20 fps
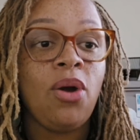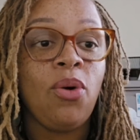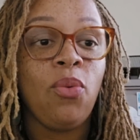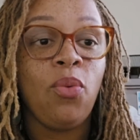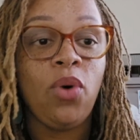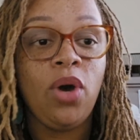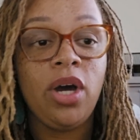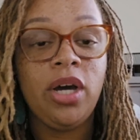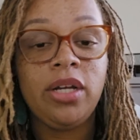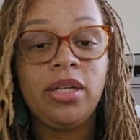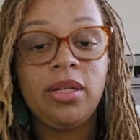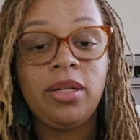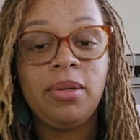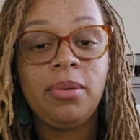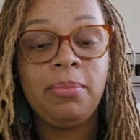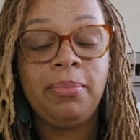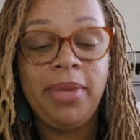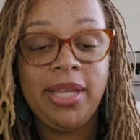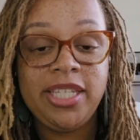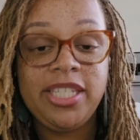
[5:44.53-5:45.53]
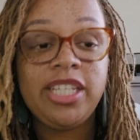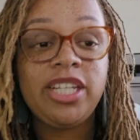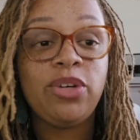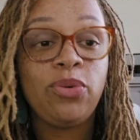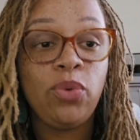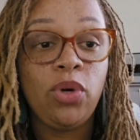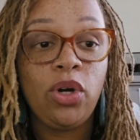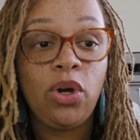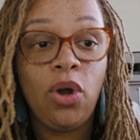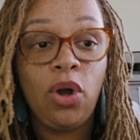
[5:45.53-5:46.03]
What
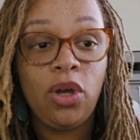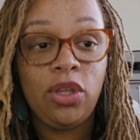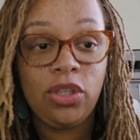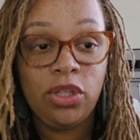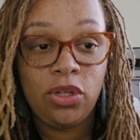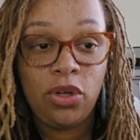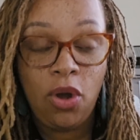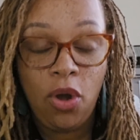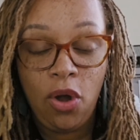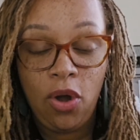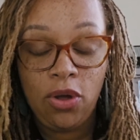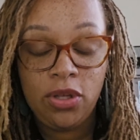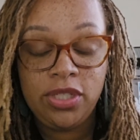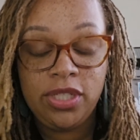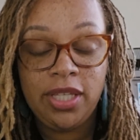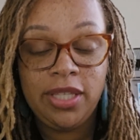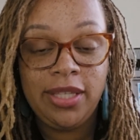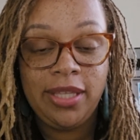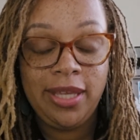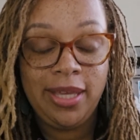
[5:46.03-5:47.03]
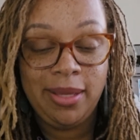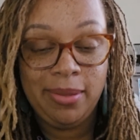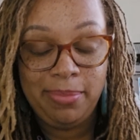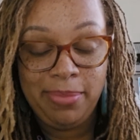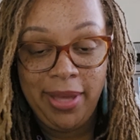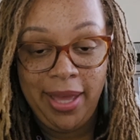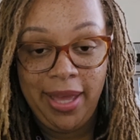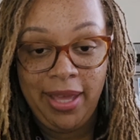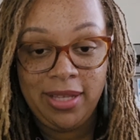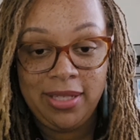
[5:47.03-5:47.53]
are the costs and the
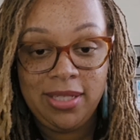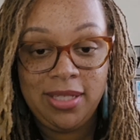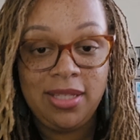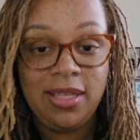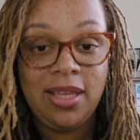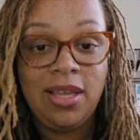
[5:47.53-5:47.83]
impacts